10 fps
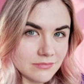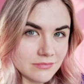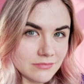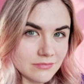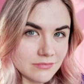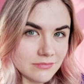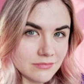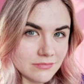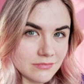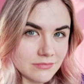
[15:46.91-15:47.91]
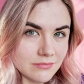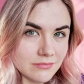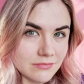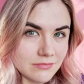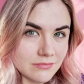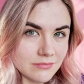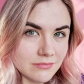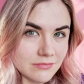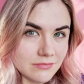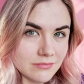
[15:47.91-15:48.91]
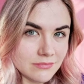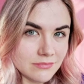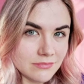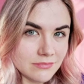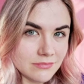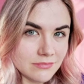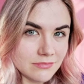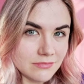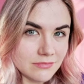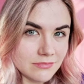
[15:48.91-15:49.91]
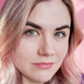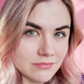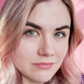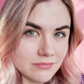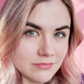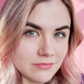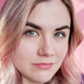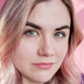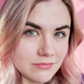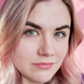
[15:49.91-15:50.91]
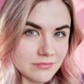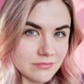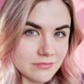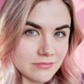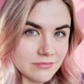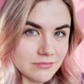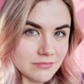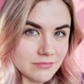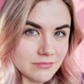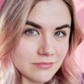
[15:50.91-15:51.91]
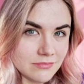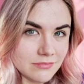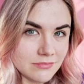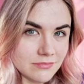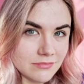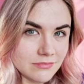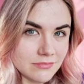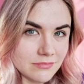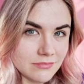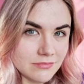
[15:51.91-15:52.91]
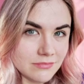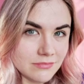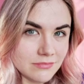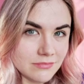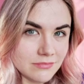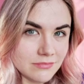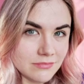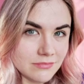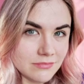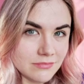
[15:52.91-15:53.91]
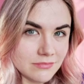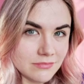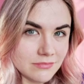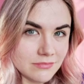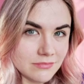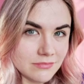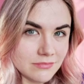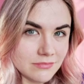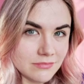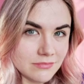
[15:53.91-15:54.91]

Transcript: (no lip movement)